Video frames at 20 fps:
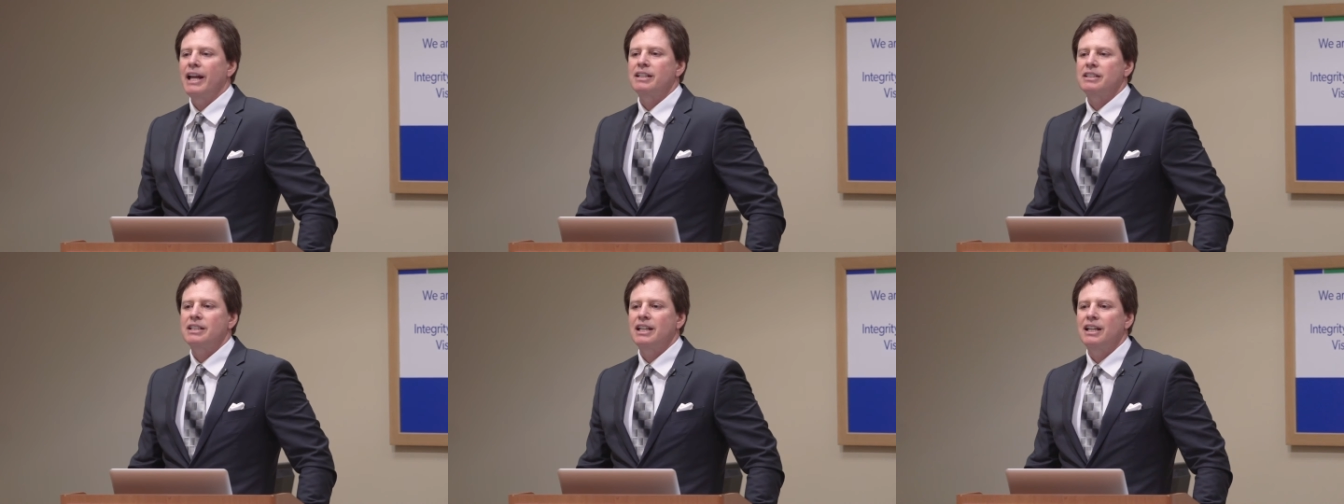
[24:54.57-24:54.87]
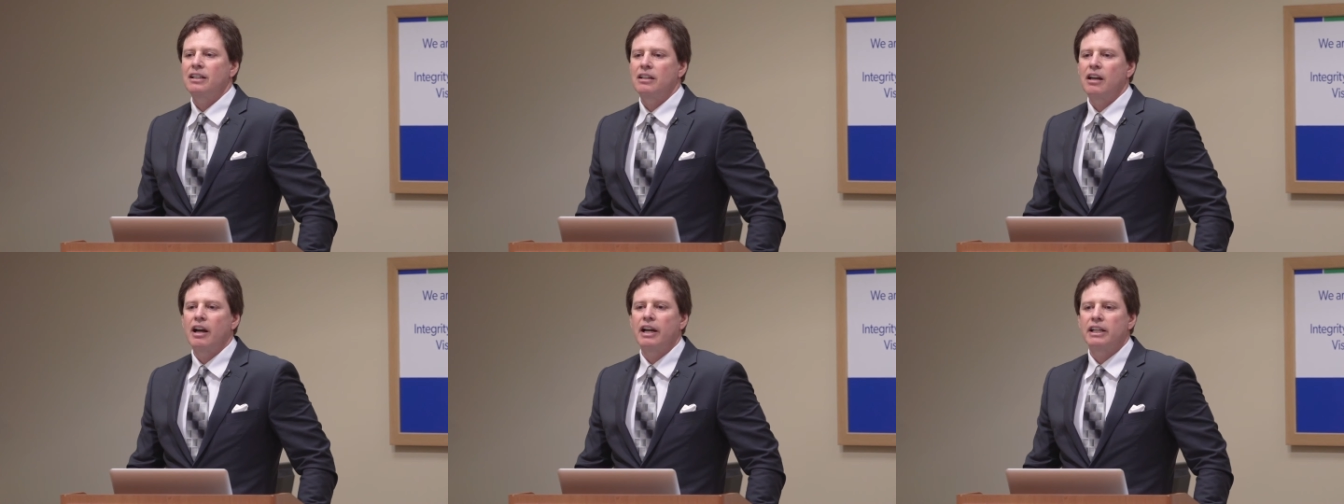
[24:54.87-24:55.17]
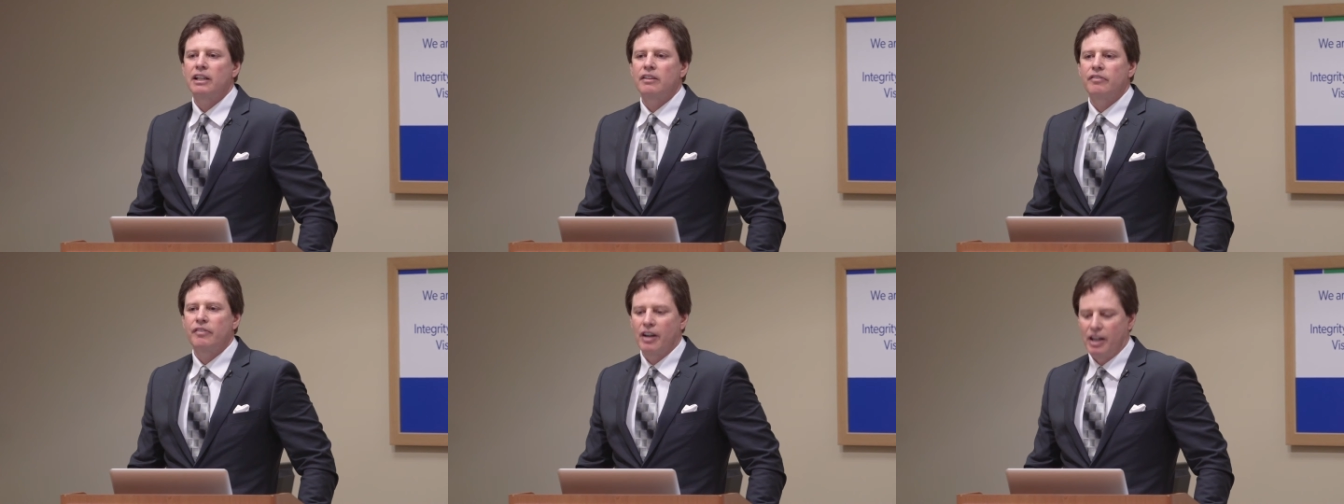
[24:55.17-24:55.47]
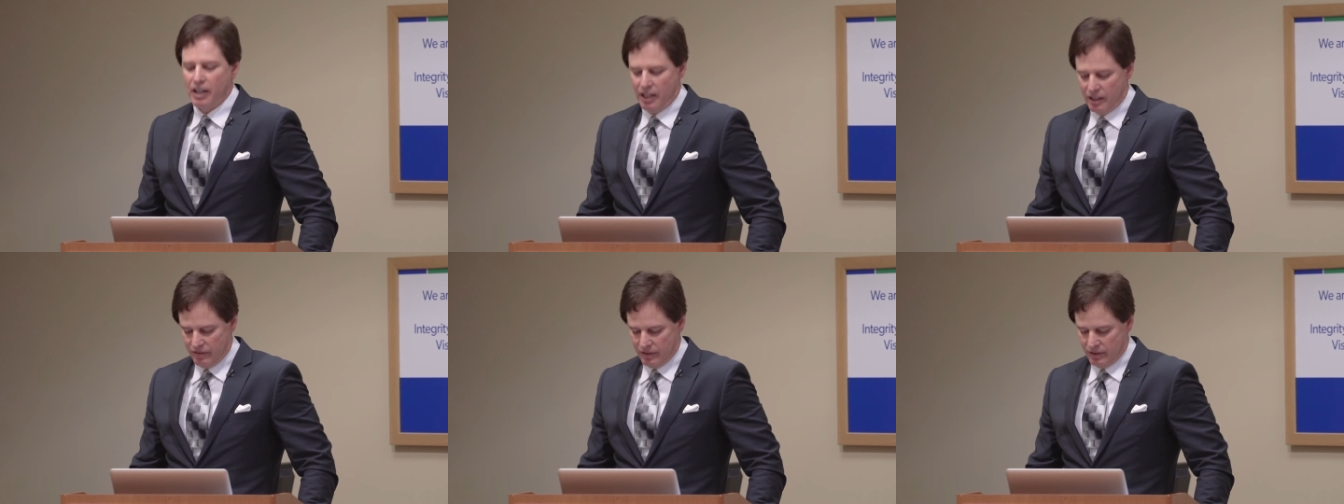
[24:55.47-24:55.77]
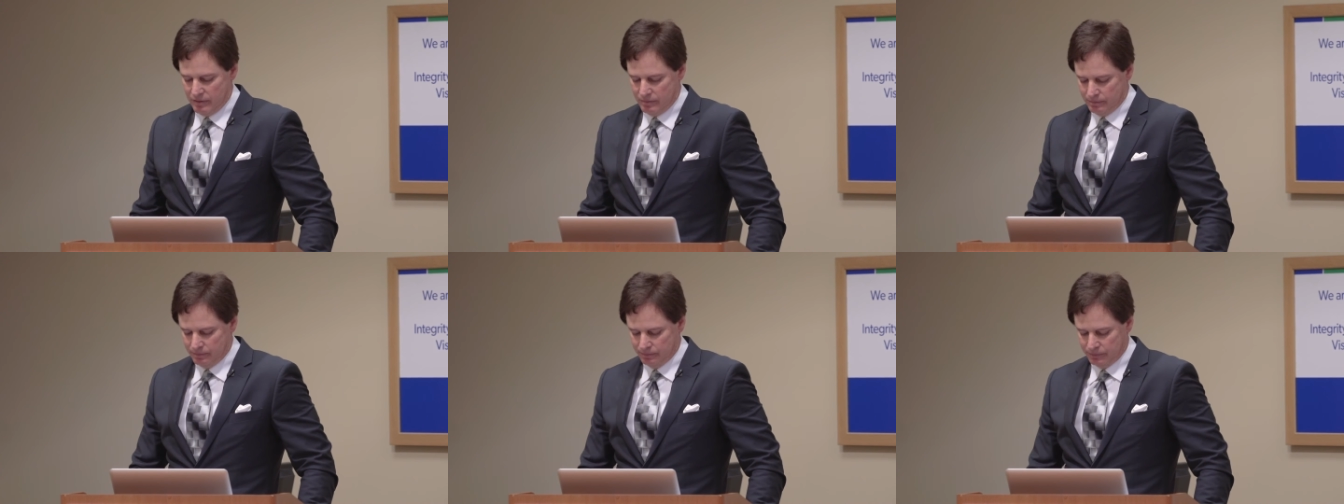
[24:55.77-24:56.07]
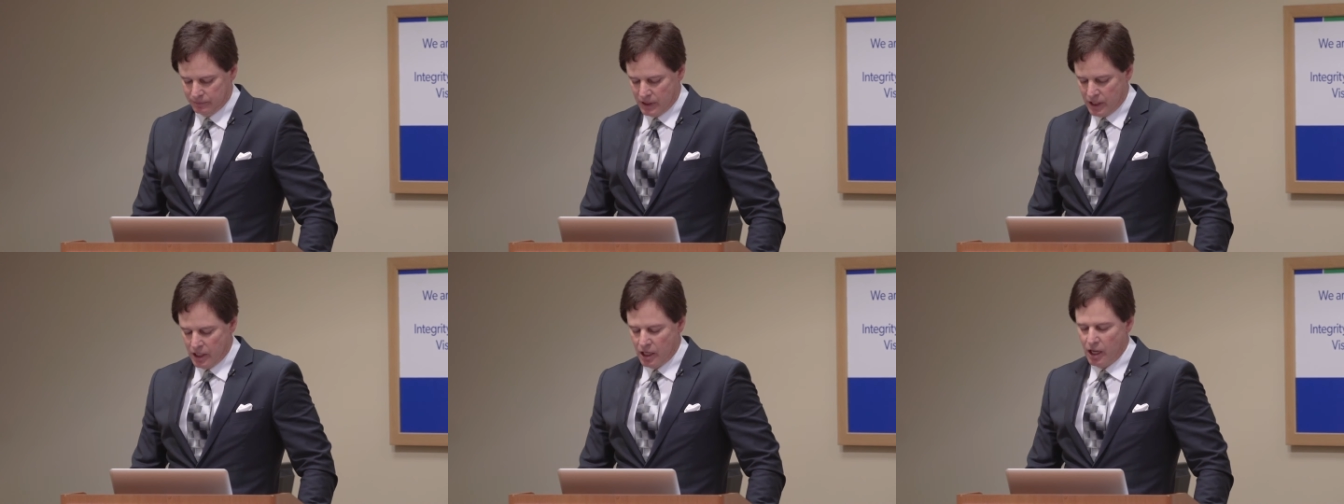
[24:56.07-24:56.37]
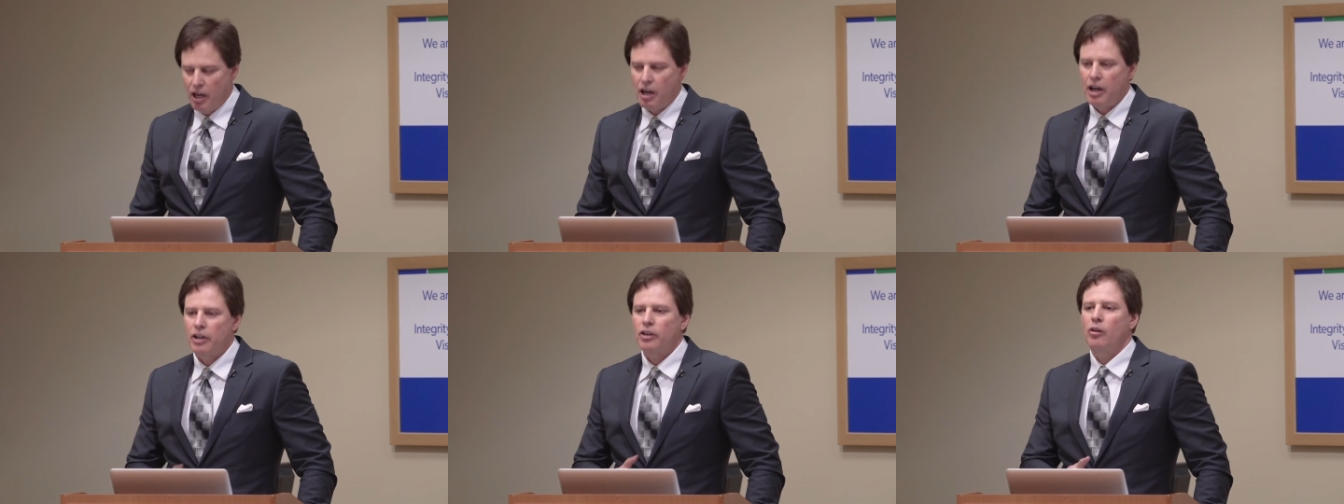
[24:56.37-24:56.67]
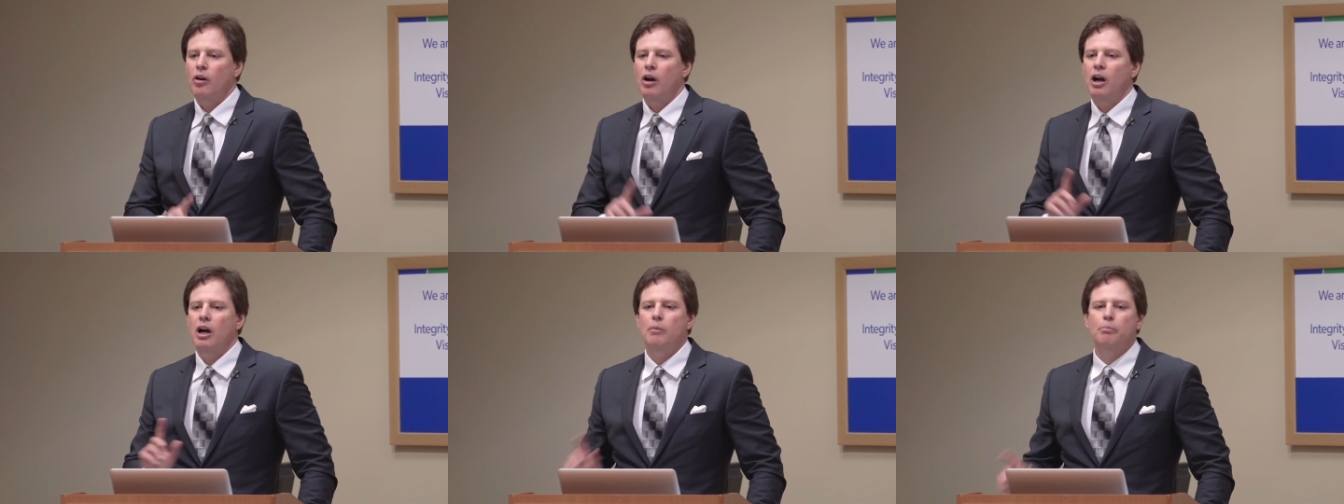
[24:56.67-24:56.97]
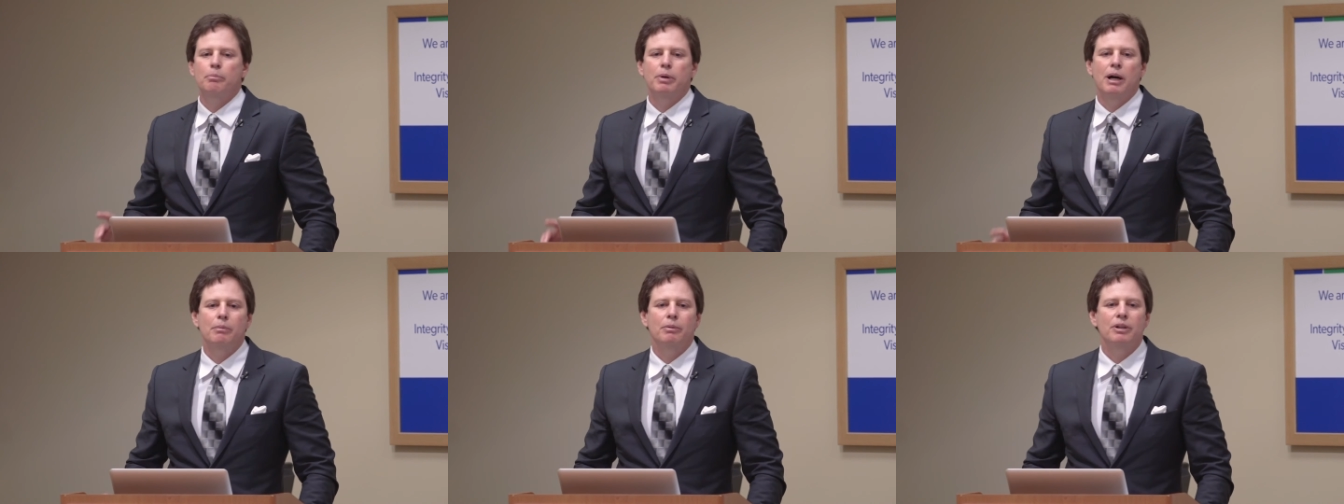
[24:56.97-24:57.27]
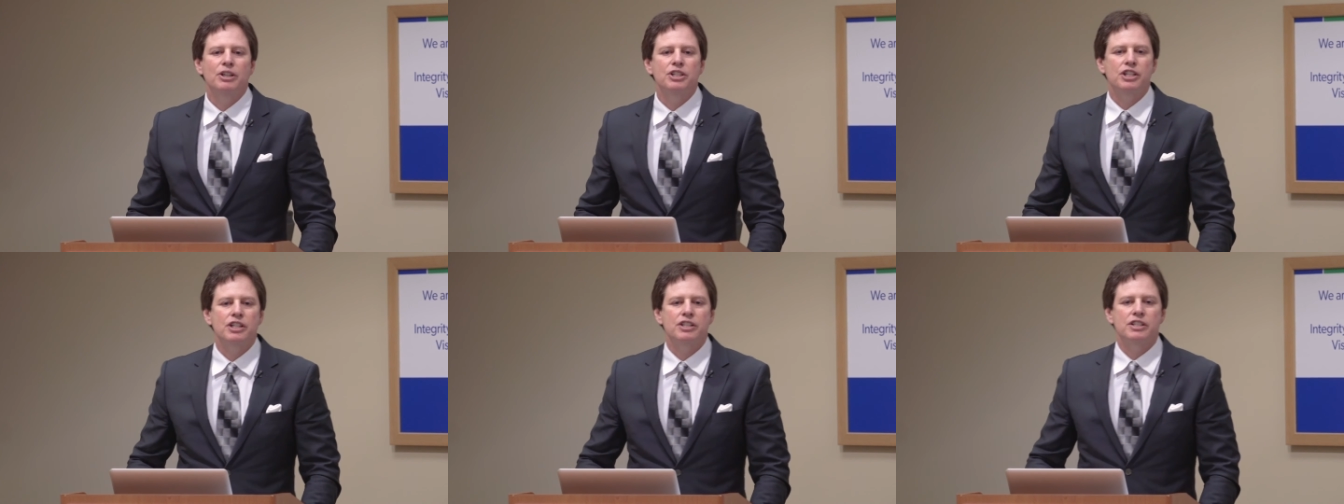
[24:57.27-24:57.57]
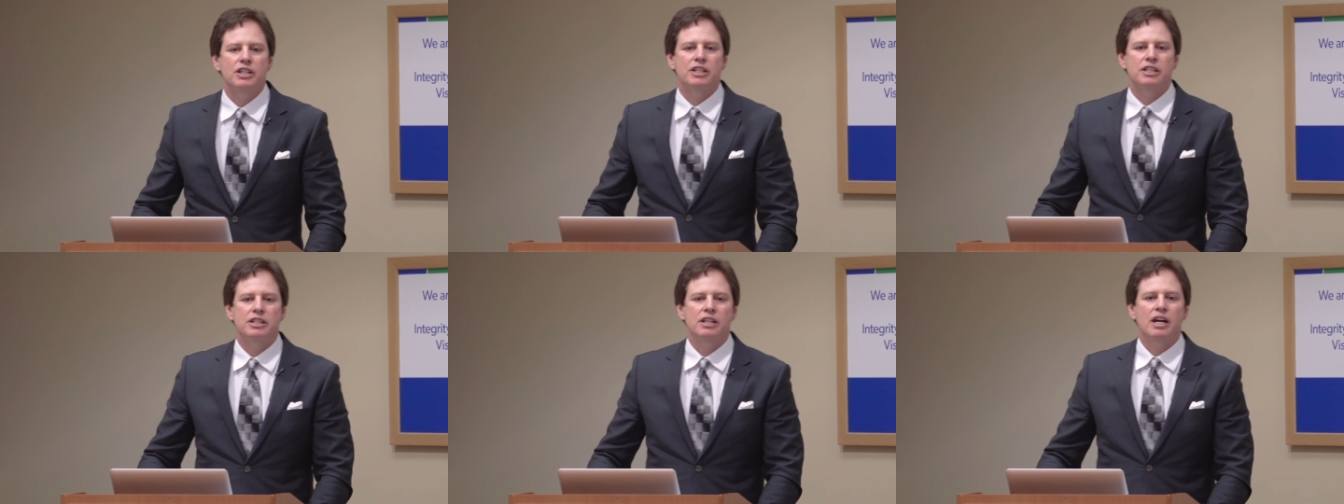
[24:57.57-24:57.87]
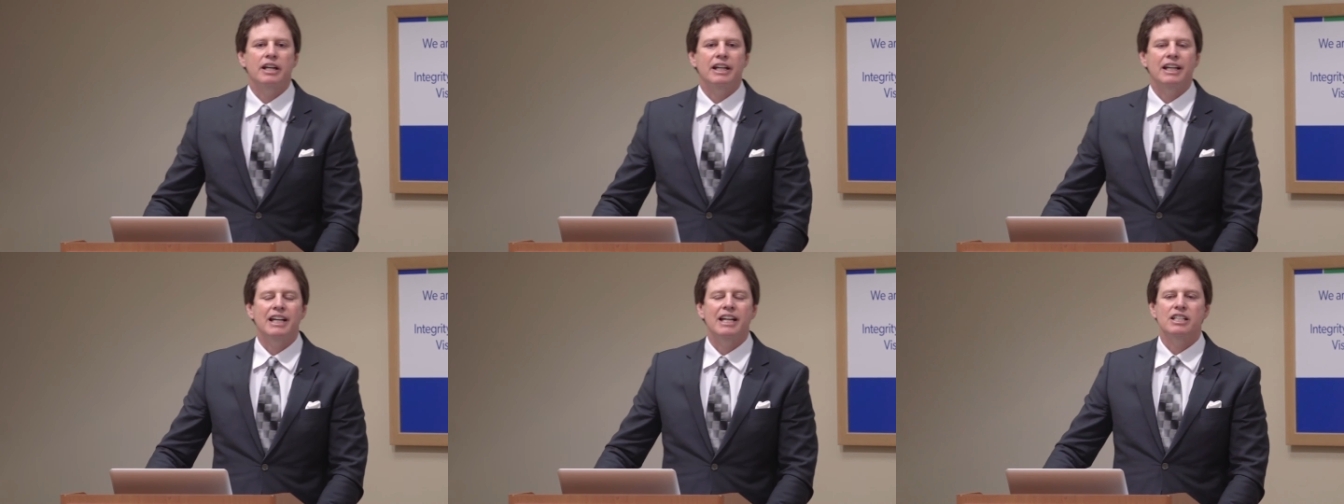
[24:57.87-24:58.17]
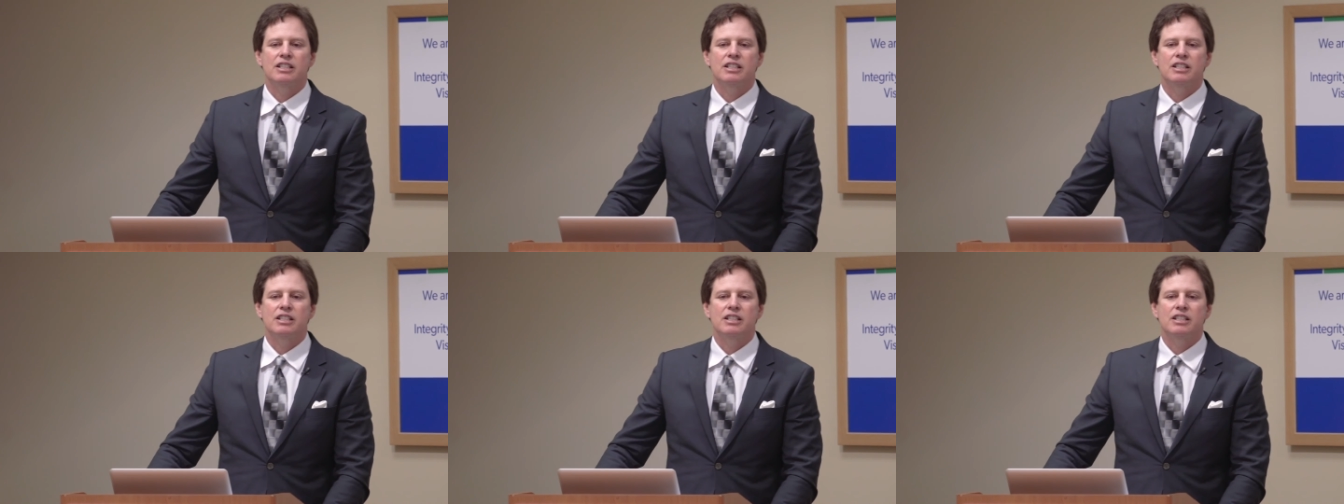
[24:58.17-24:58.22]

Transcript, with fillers: 1895. Otto Haab publishes a study.